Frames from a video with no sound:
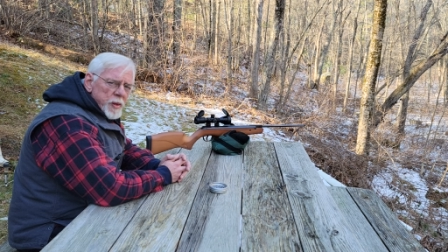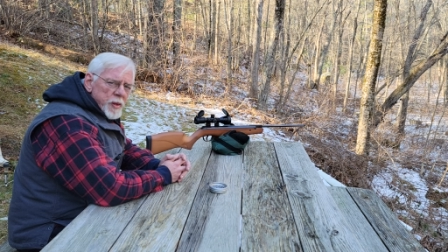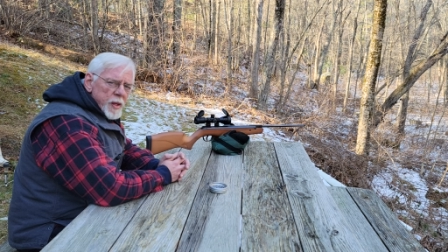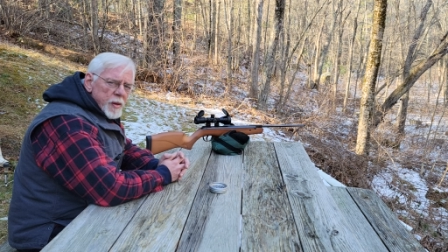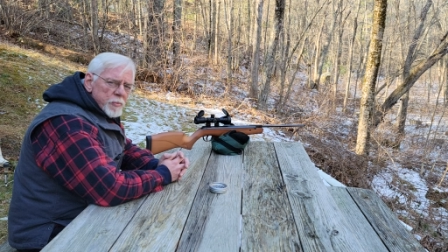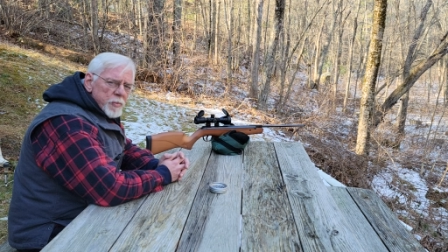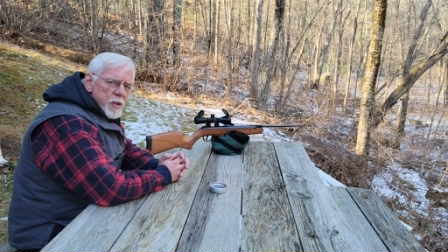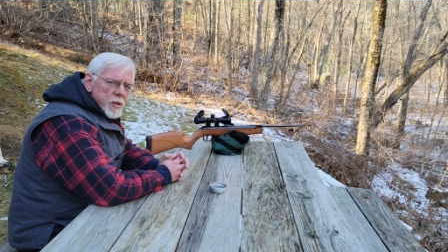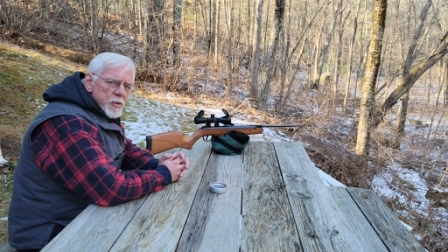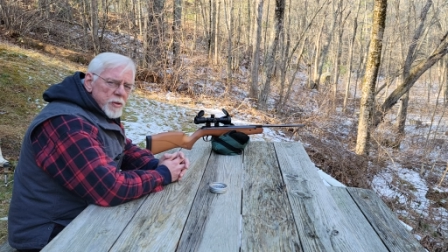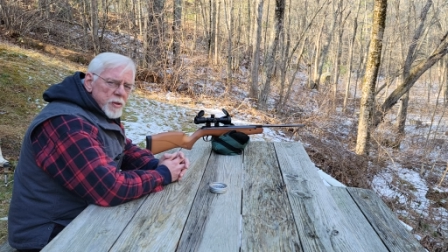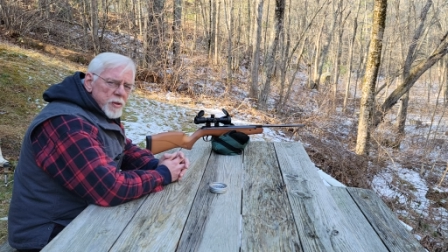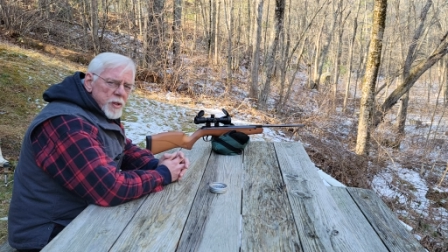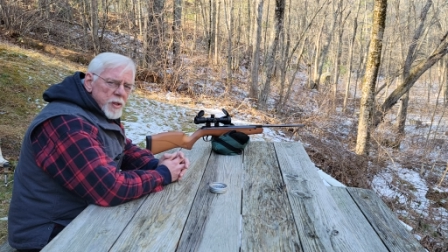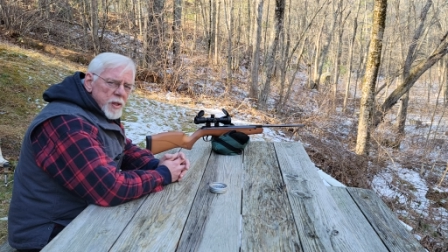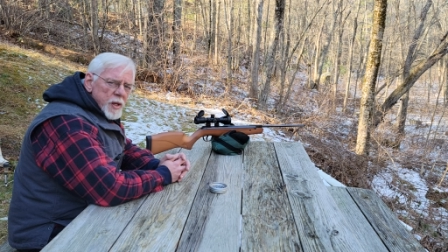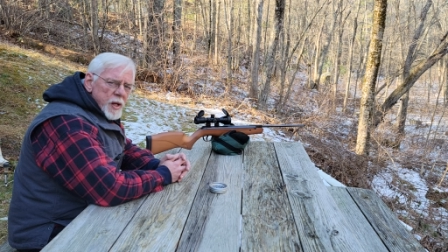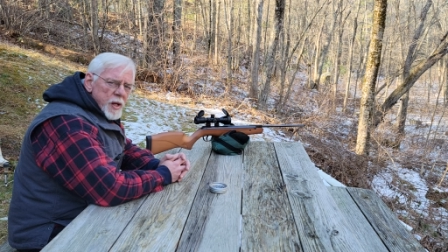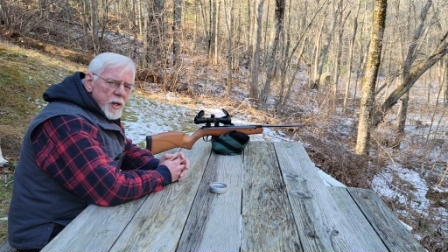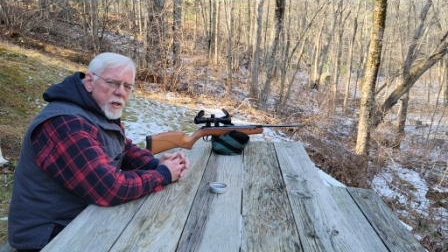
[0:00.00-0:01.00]
That makes it
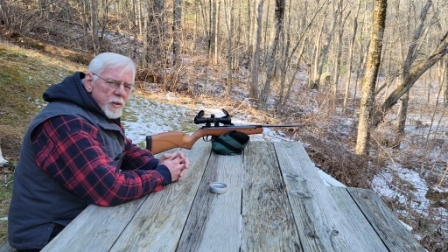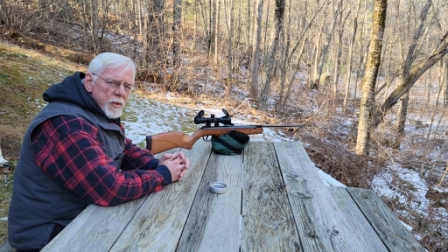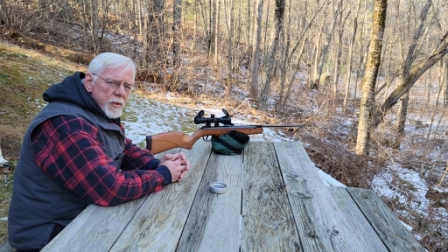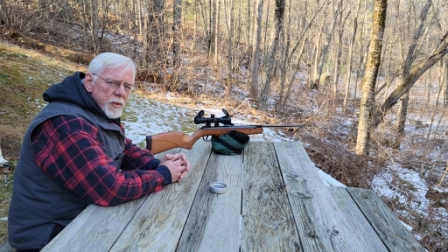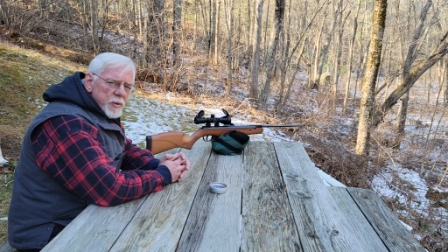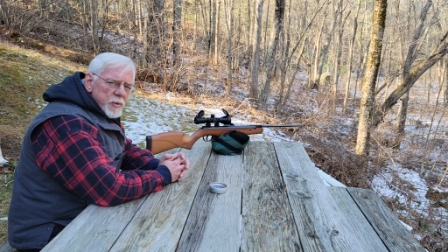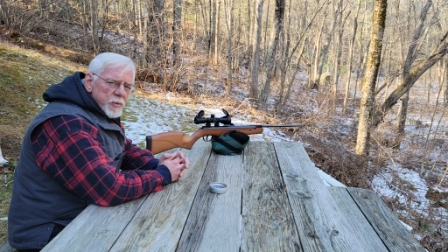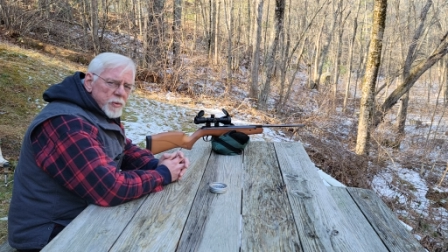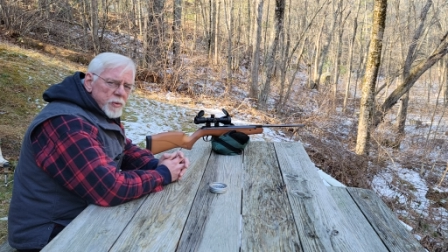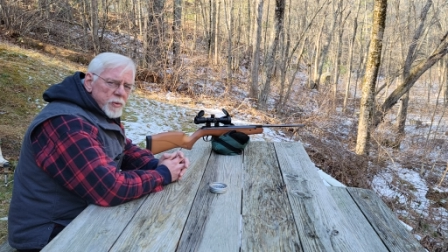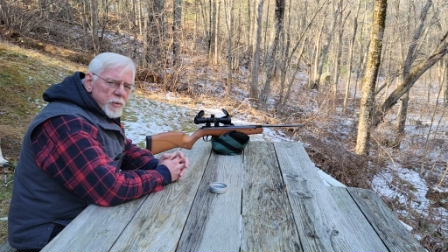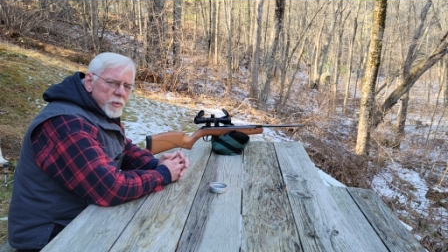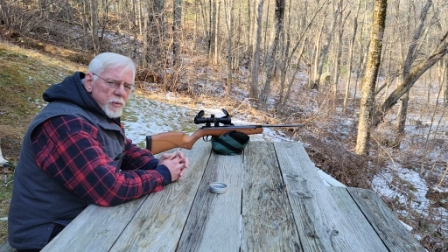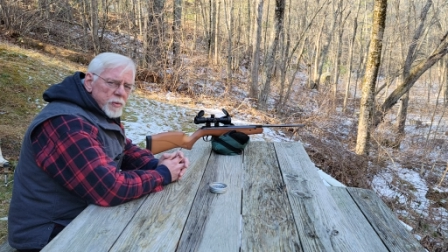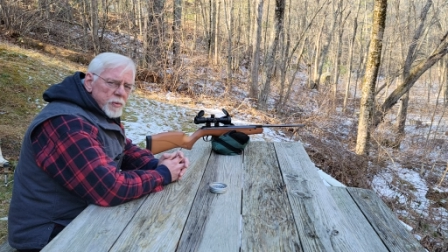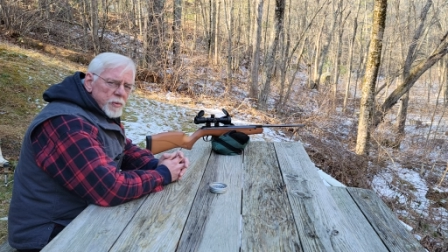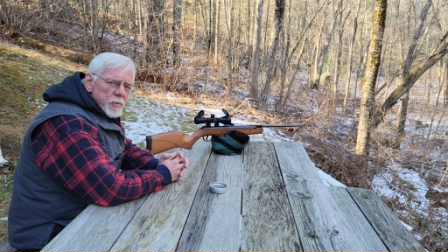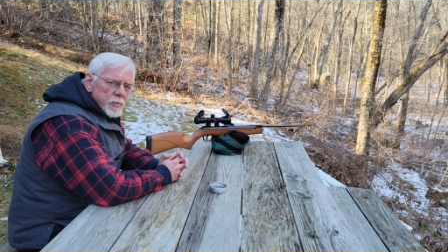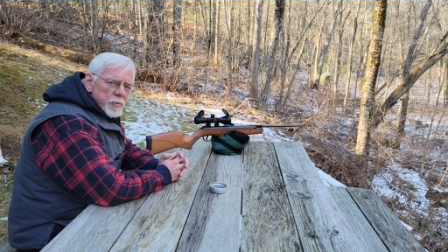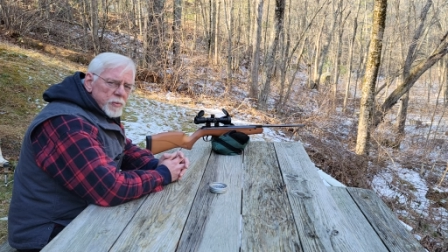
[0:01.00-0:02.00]
the ideal
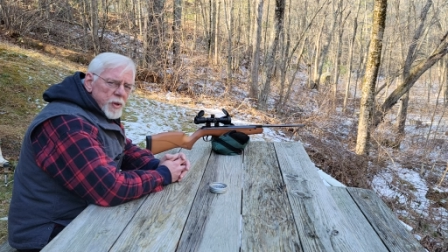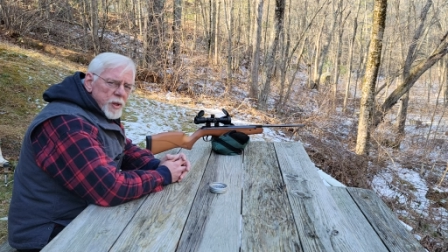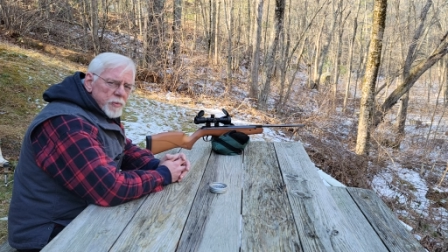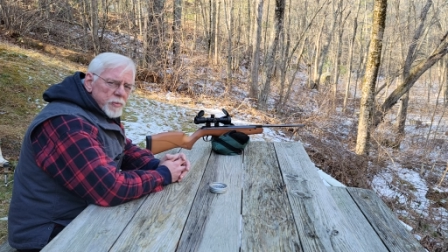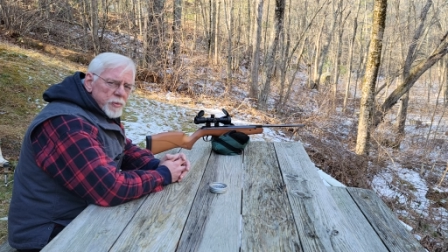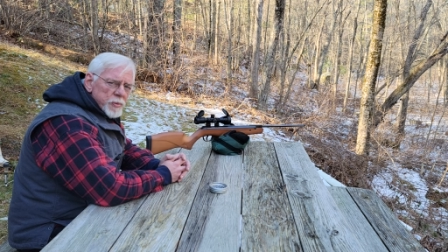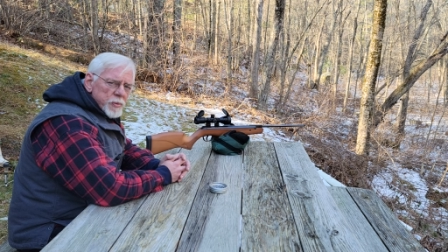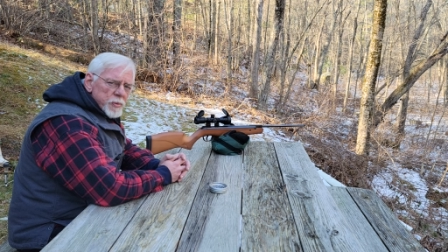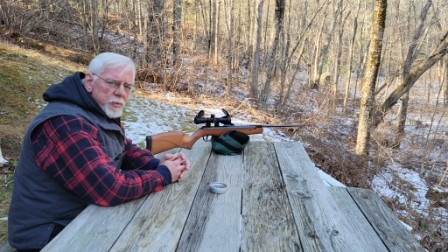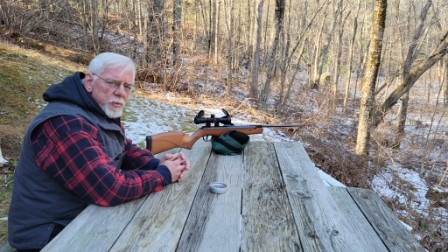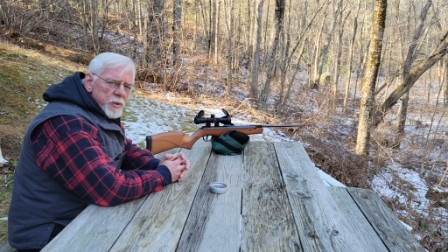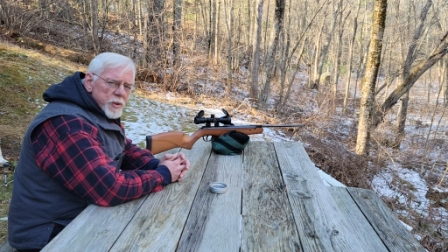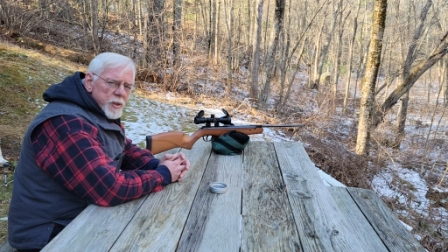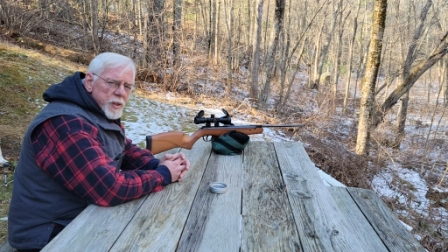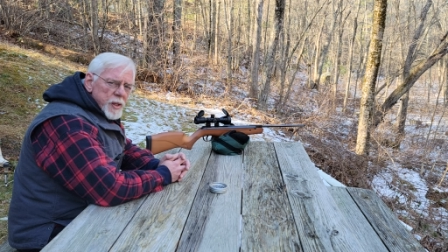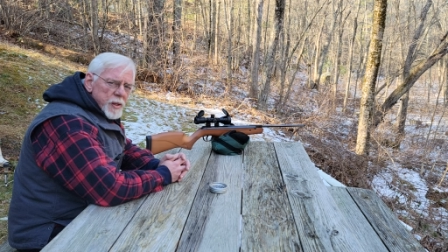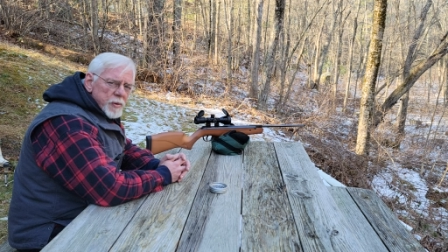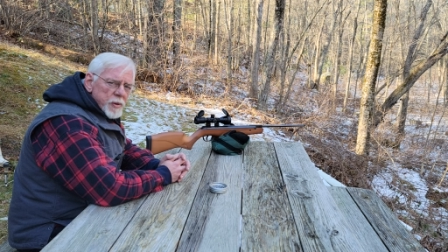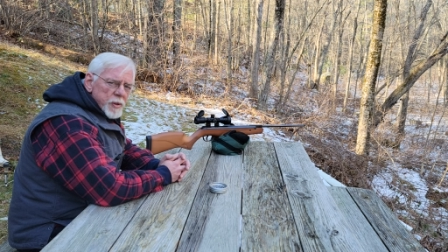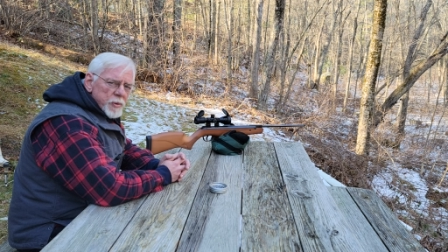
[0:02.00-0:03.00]
rifle to
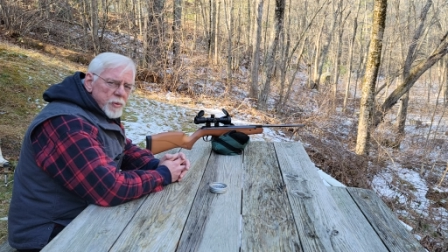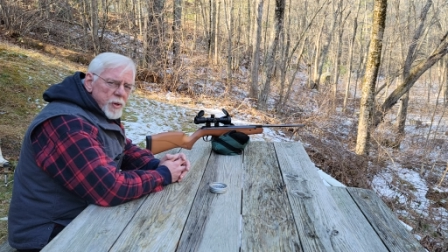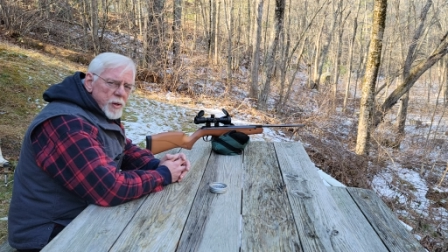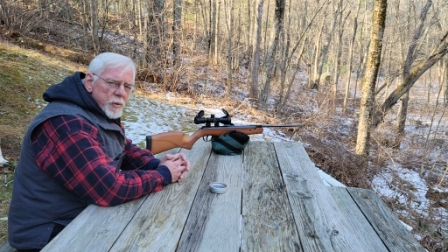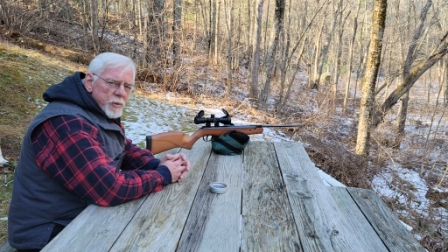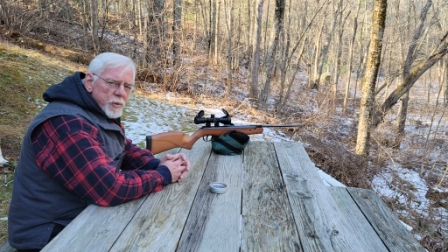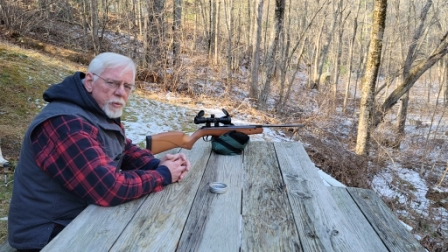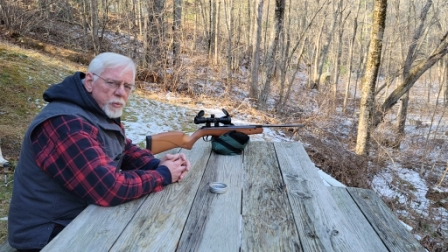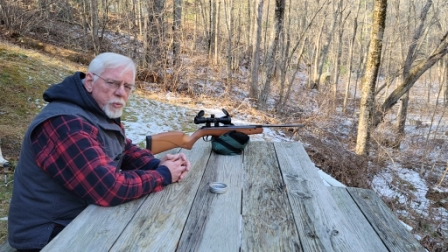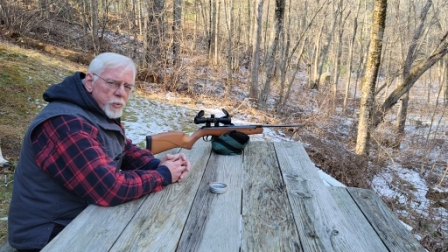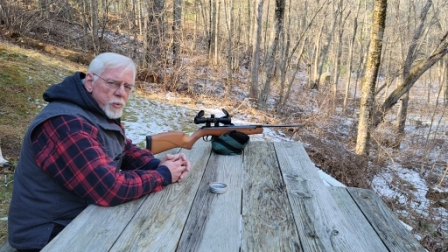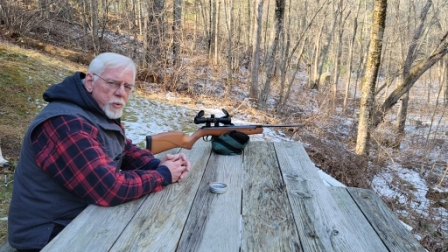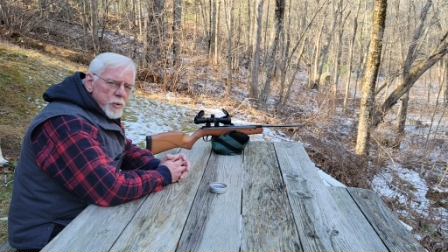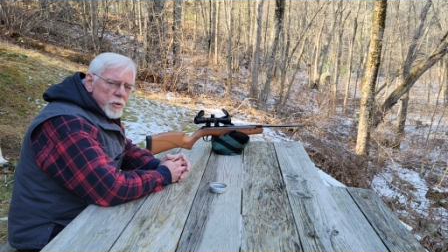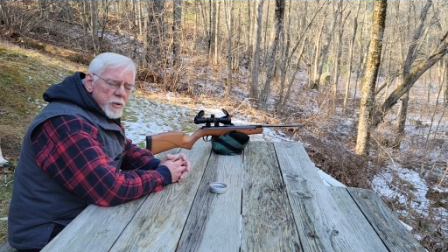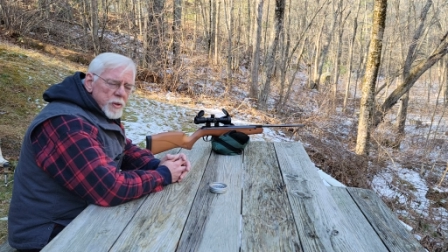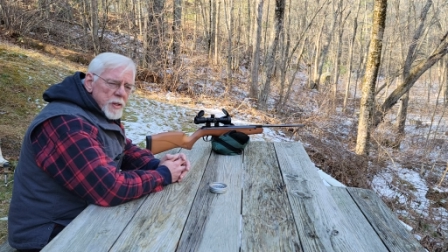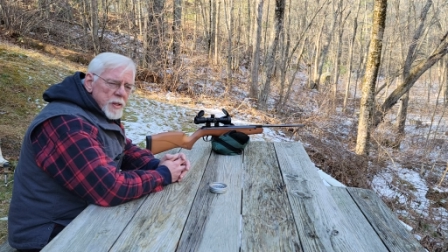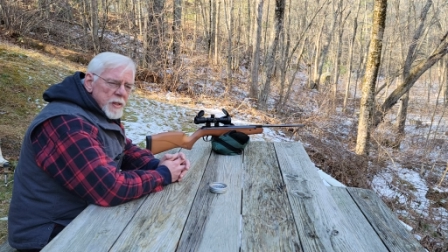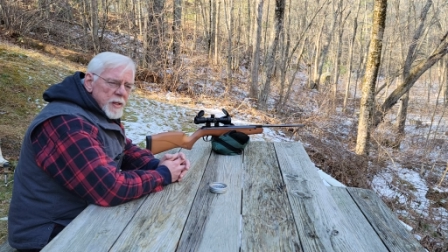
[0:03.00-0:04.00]
carry around in the
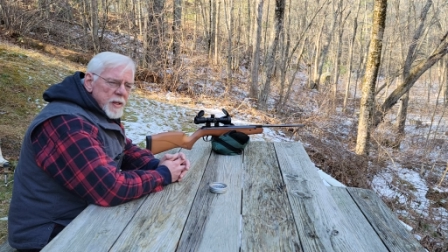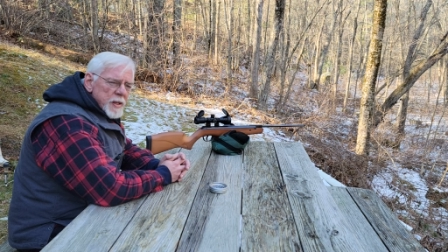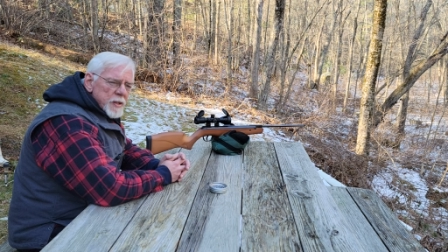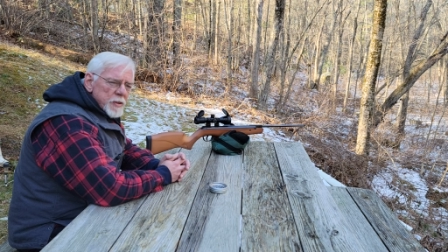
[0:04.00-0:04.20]
woods.